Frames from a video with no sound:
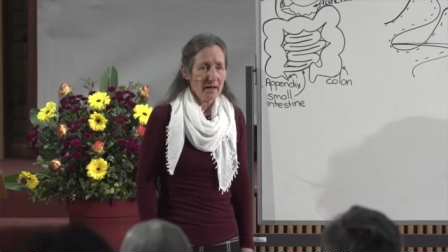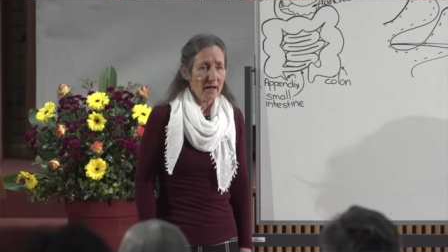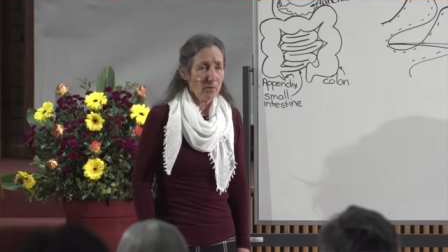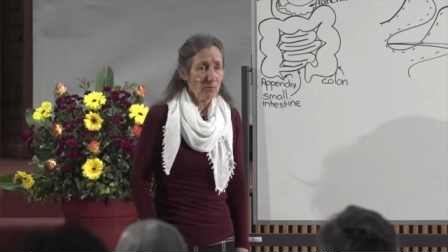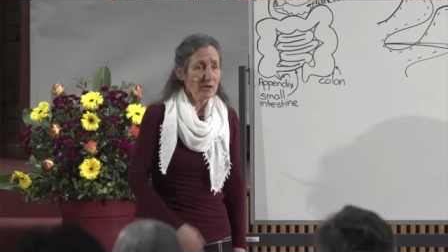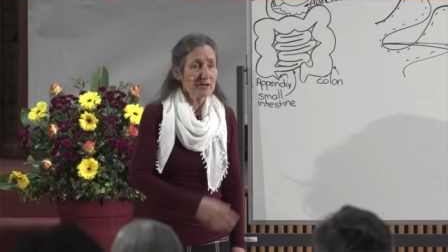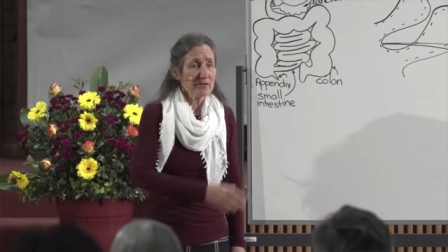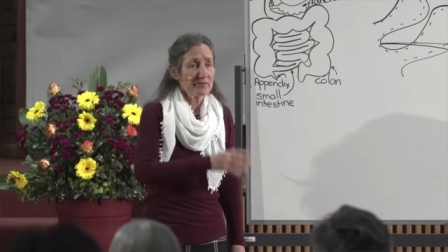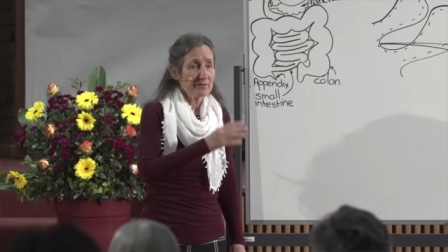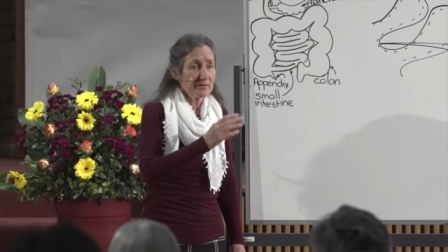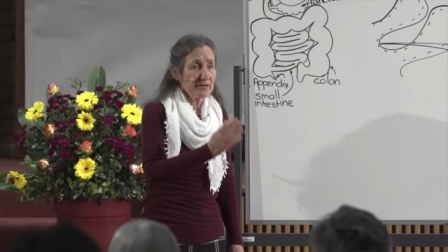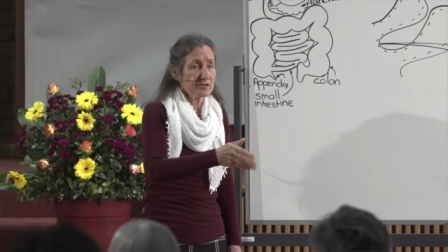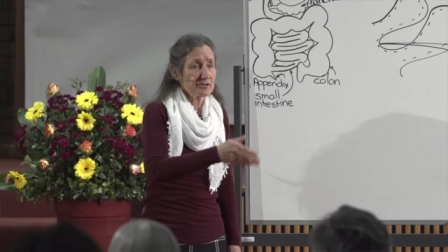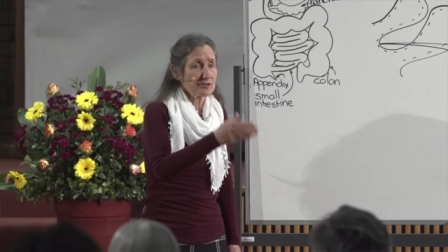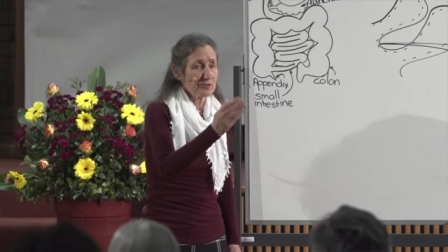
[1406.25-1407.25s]
And when you
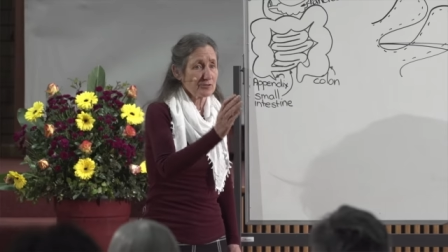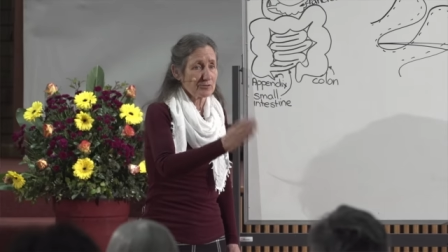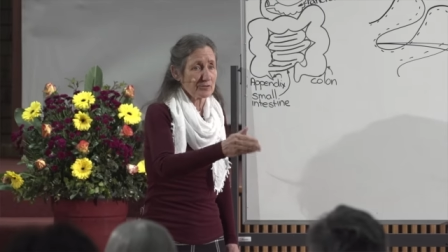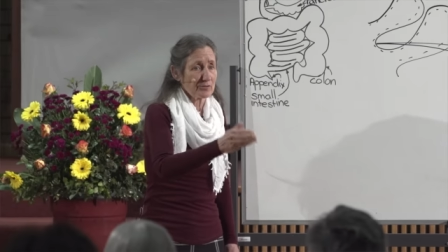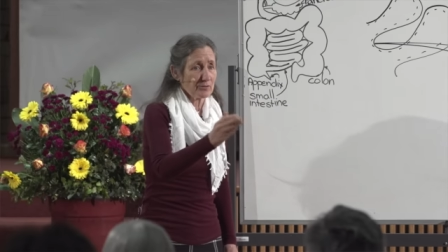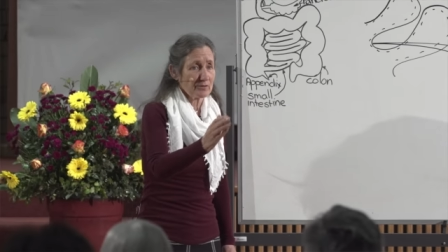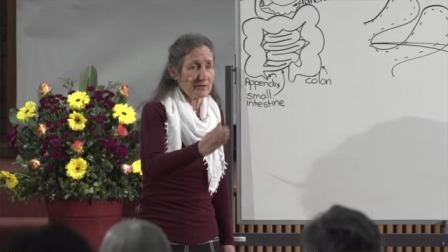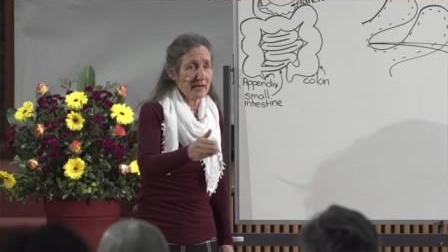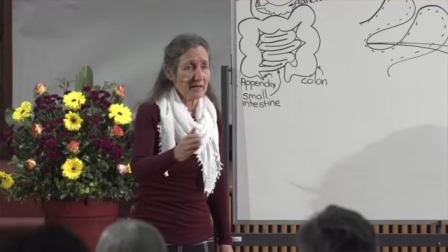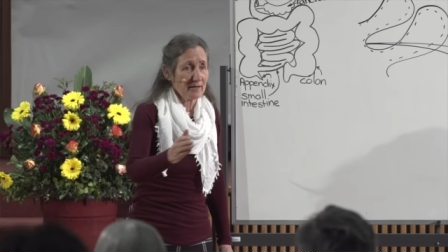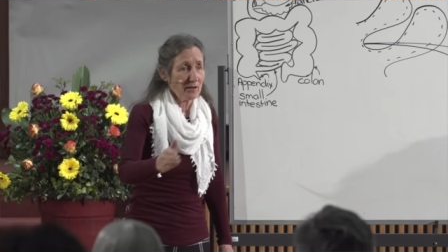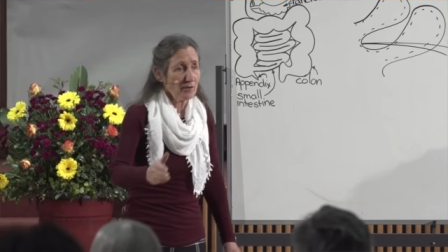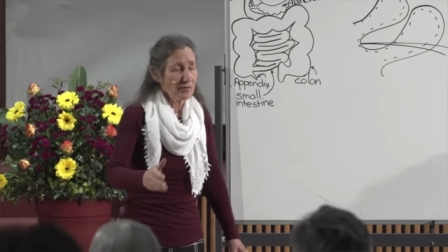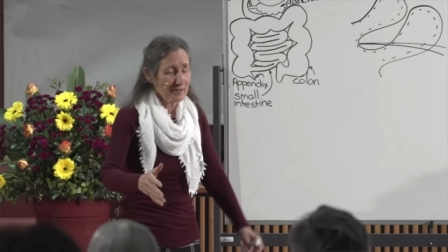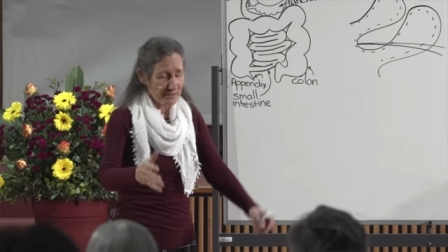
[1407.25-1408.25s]
feed your children all day
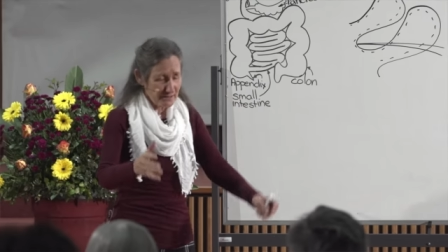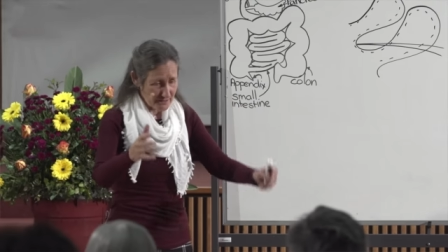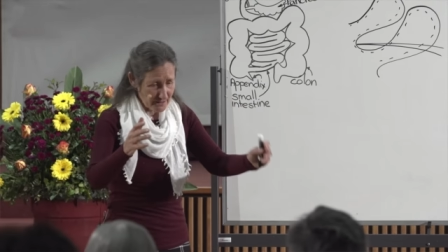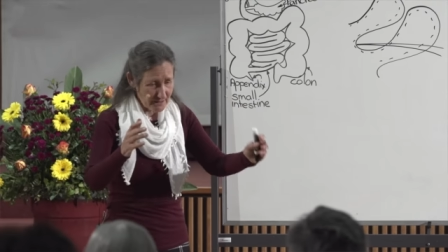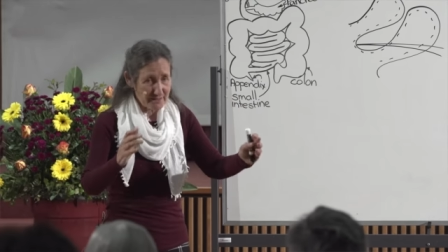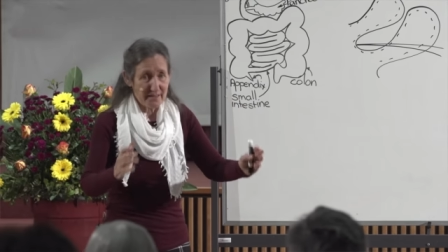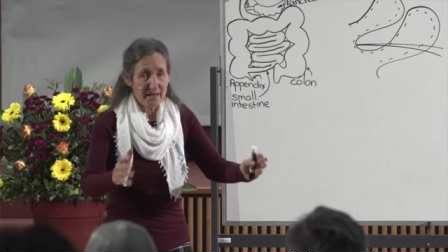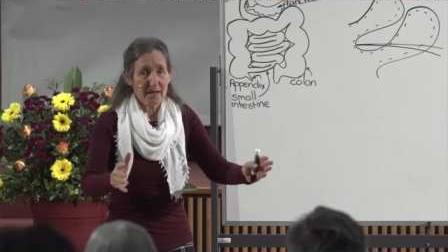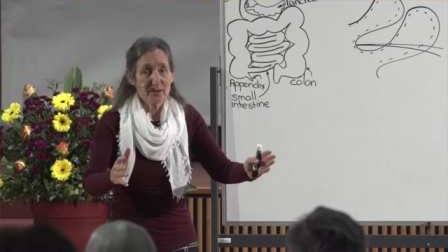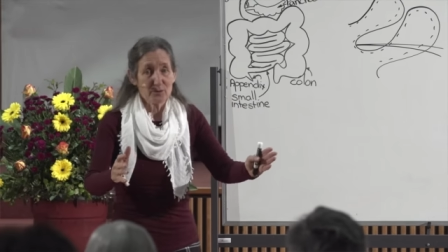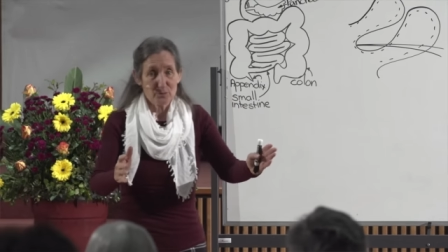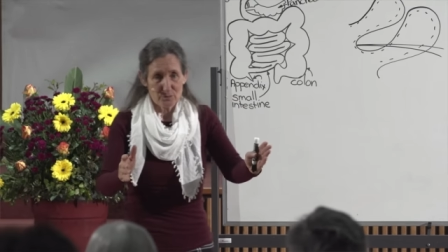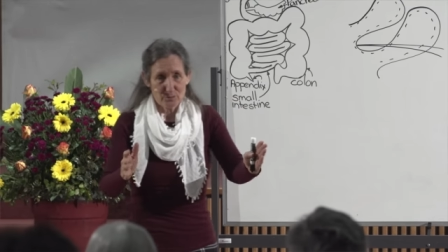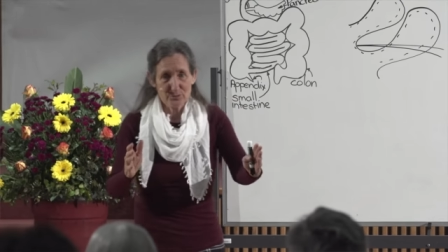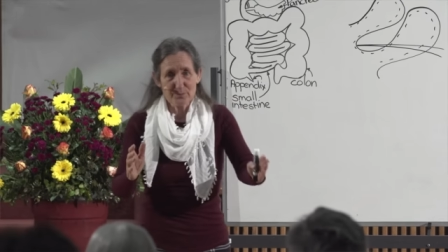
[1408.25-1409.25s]
long, you sit down
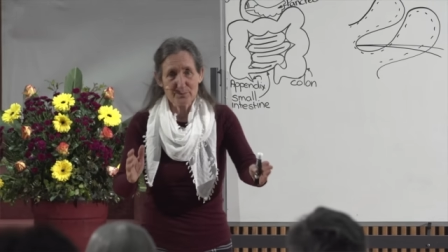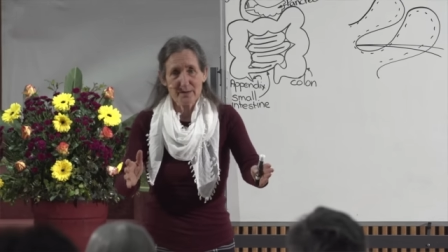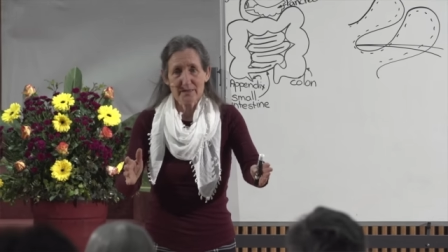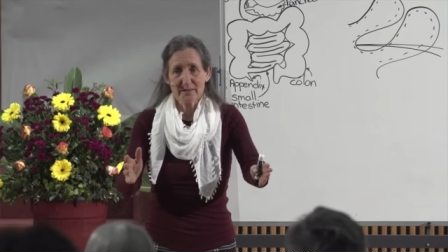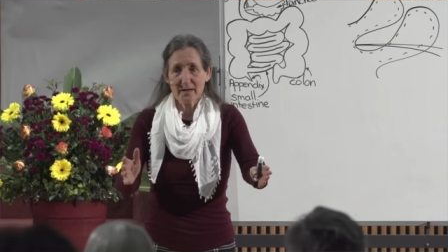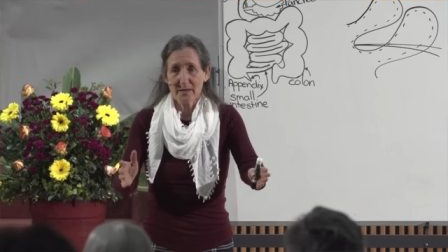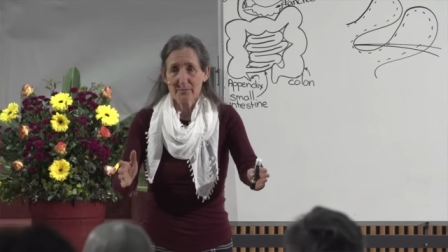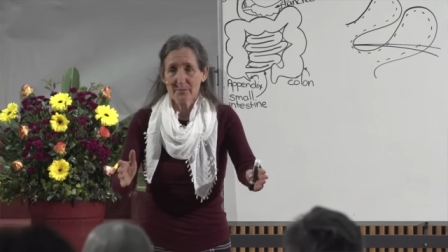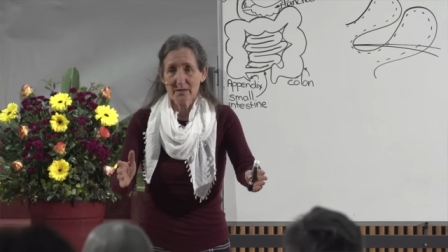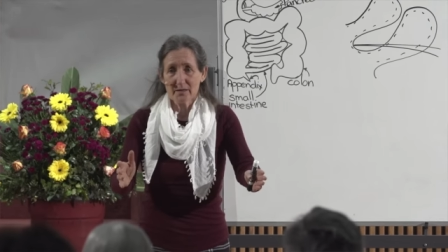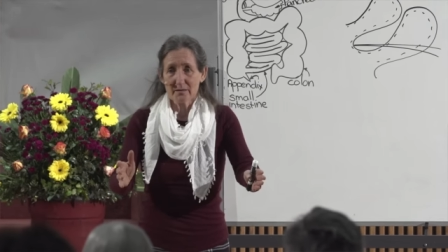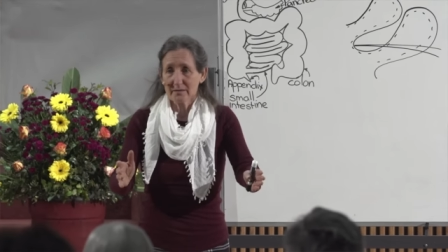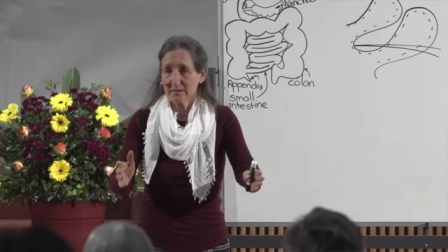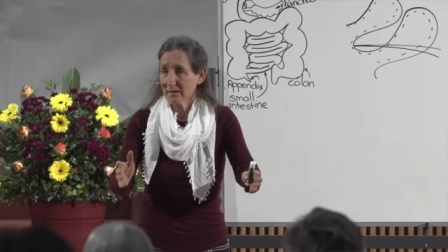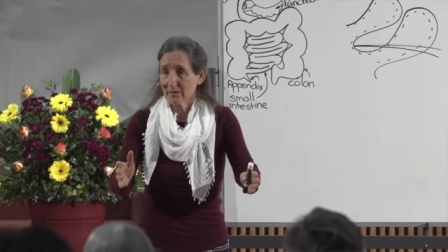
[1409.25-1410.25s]
to a good midday
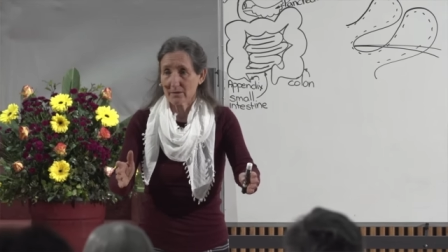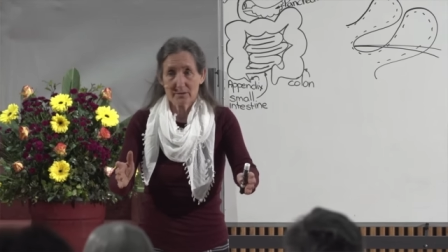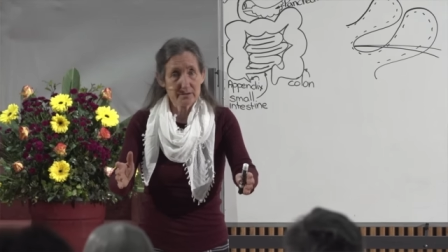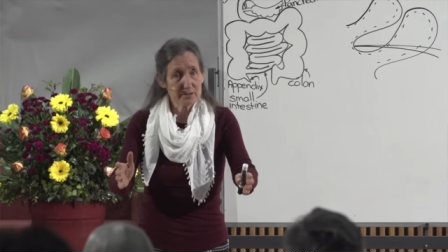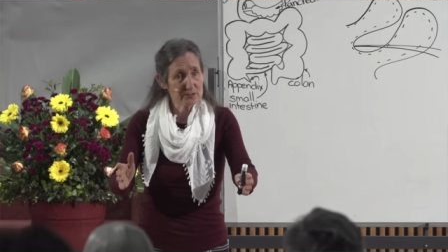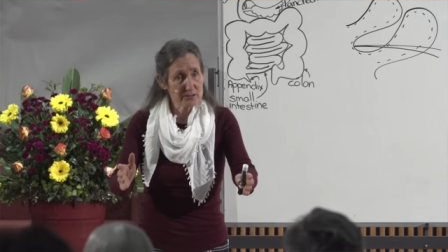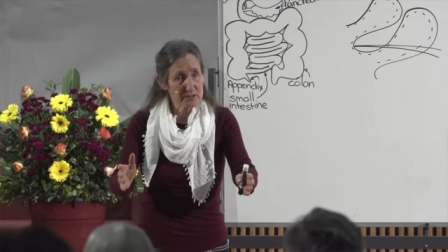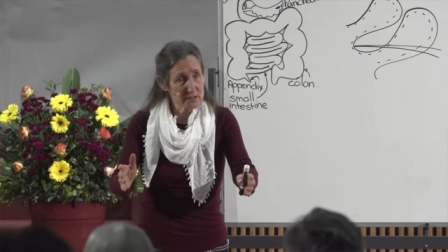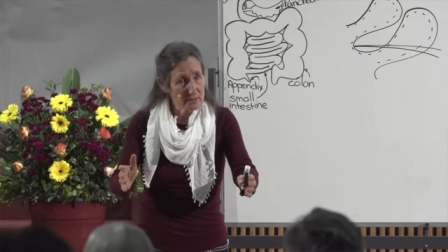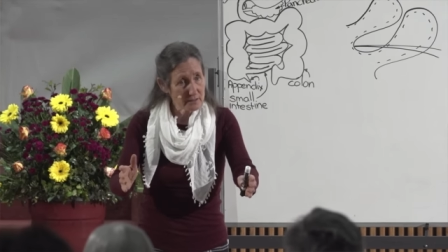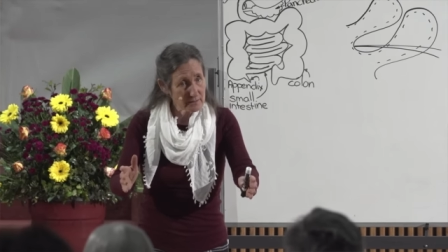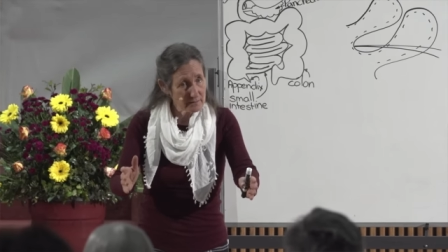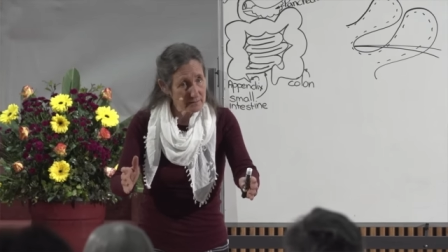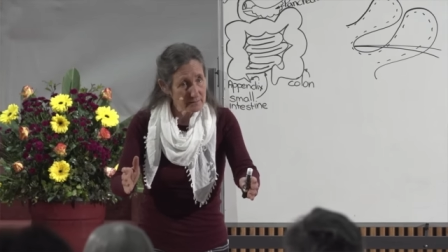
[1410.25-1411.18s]
meal, they're not interested